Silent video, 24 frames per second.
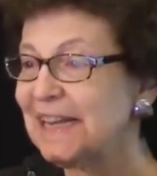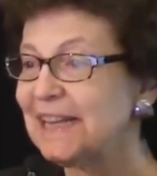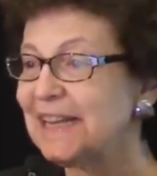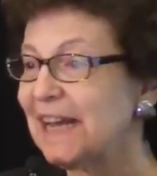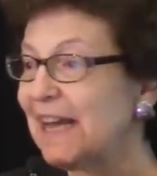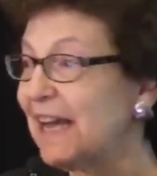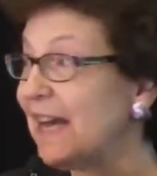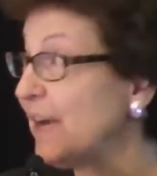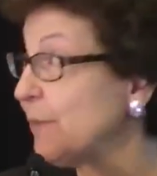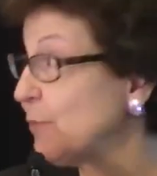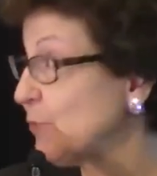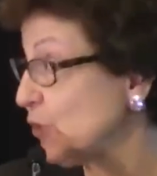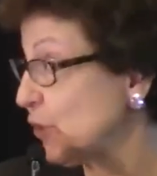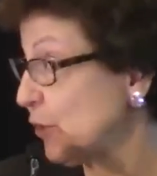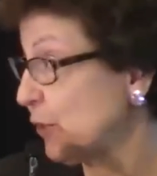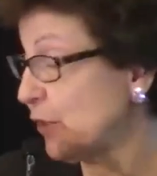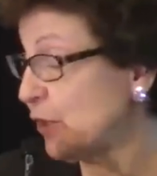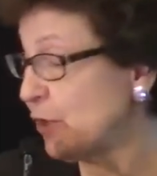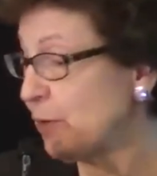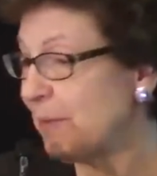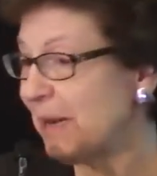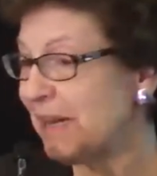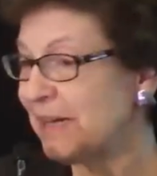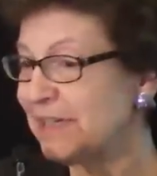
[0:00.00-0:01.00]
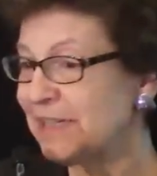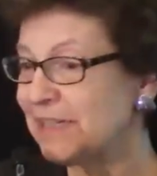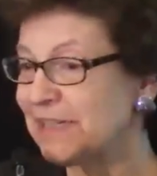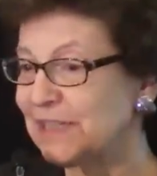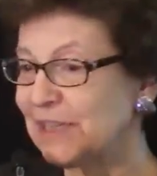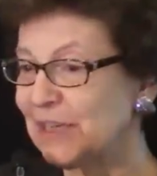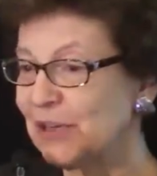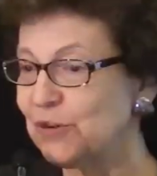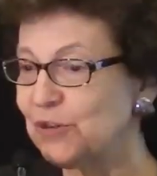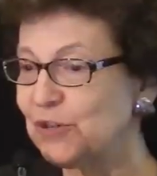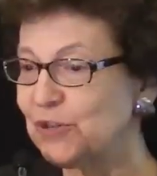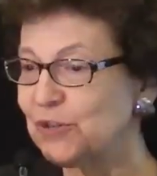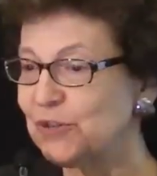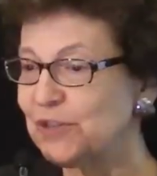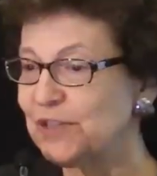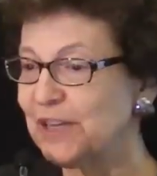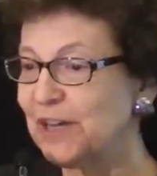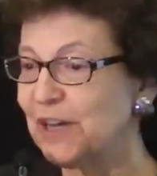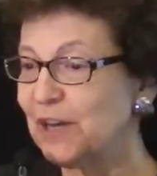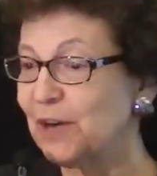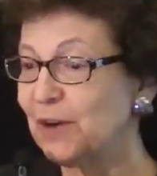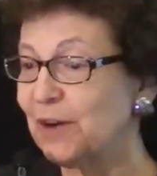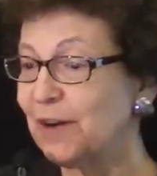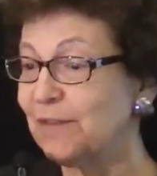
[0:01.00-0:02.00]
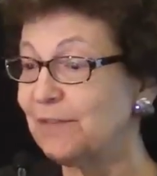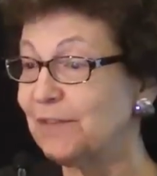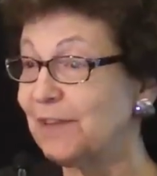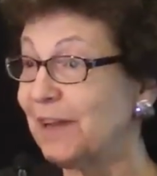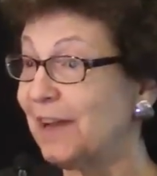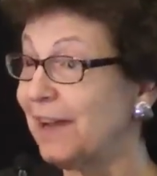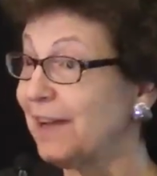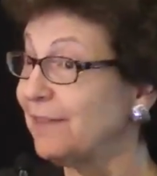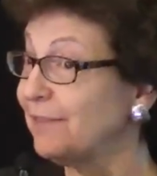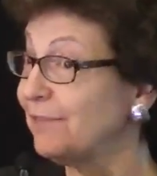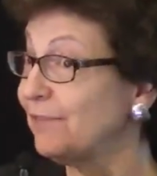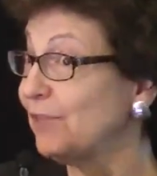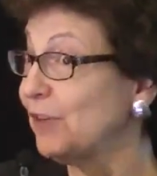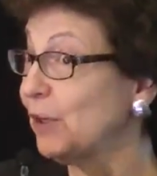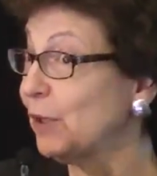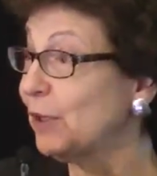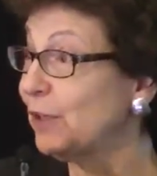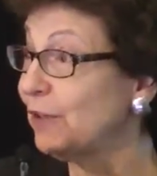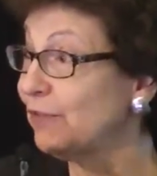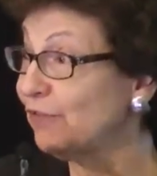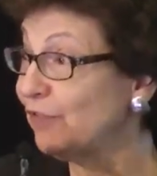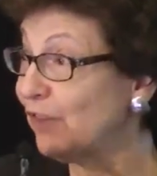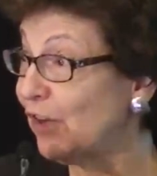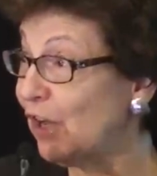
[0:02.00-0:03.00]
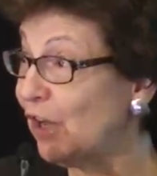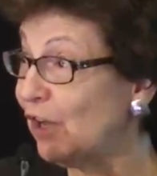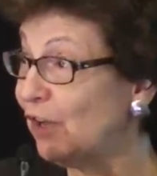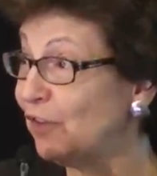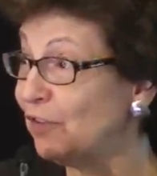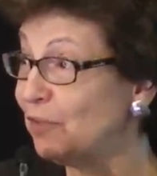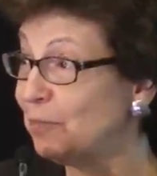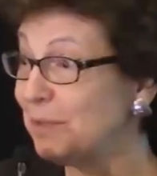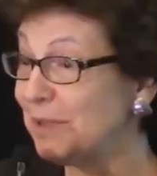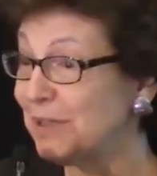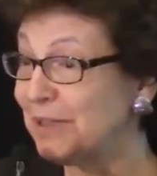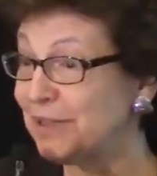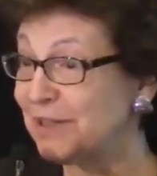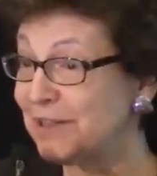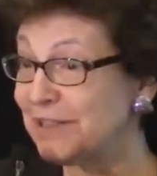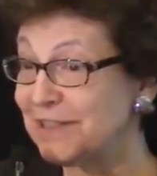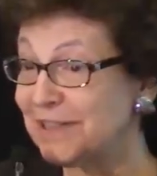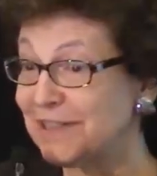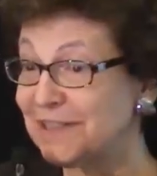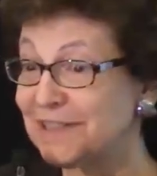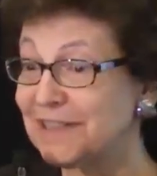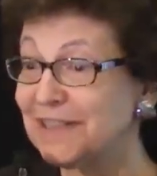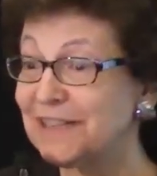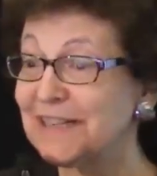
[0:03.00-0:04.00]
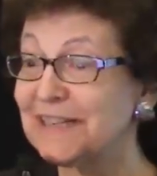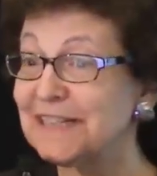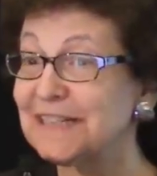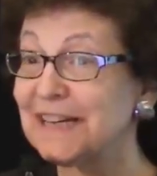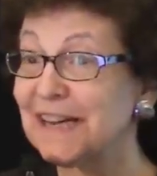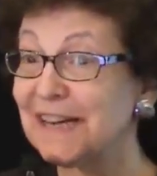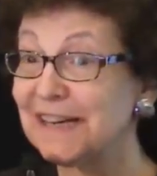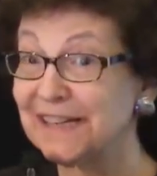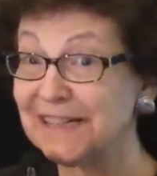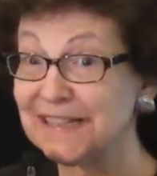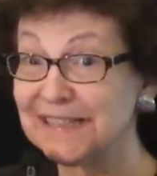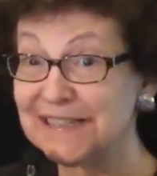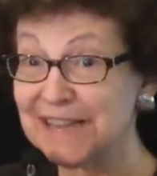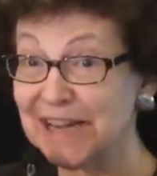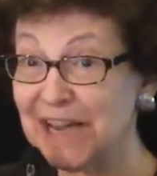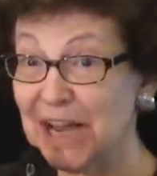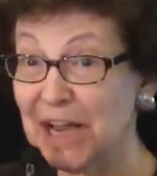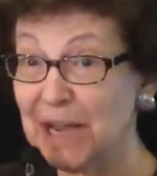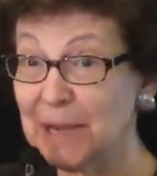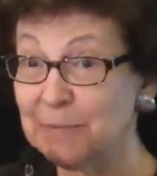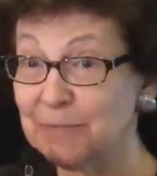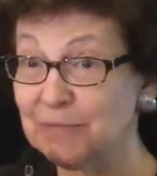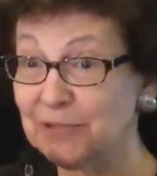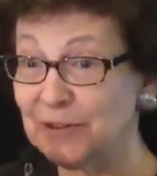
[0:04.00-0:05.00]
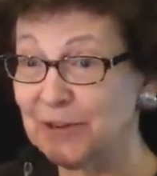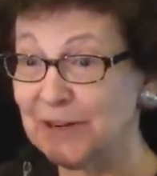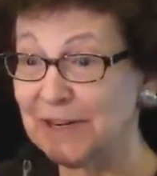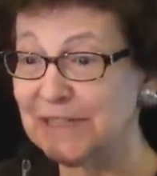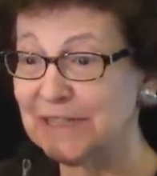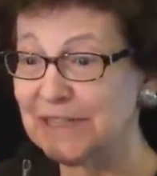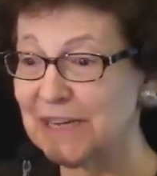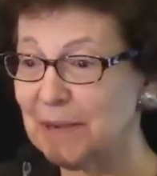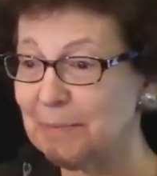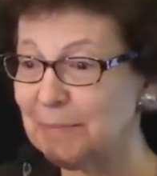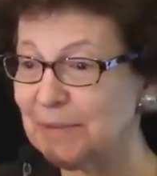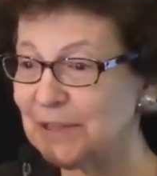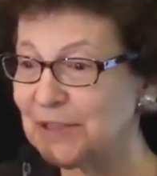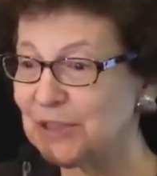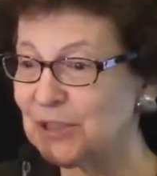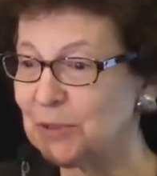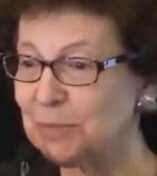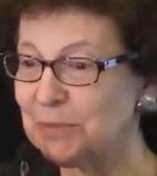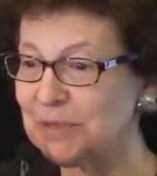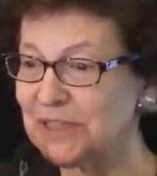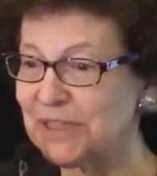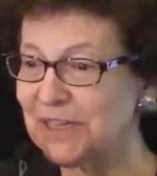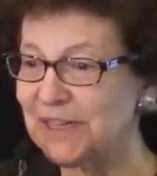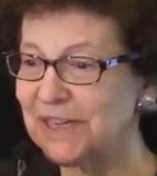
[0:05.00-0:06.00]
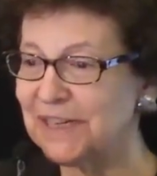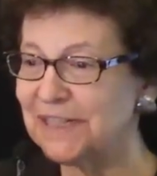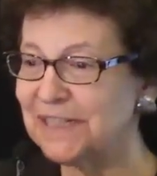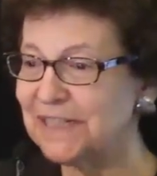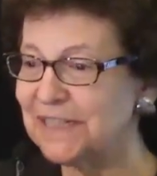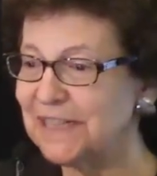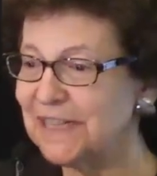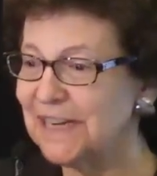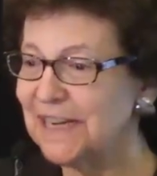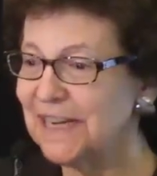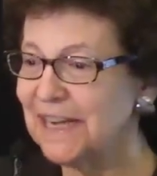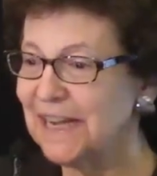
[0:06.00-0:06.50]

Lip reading: I'm showing you my disclosures here. I've gotten very involved because it's an exciting time for atopic dermatitis.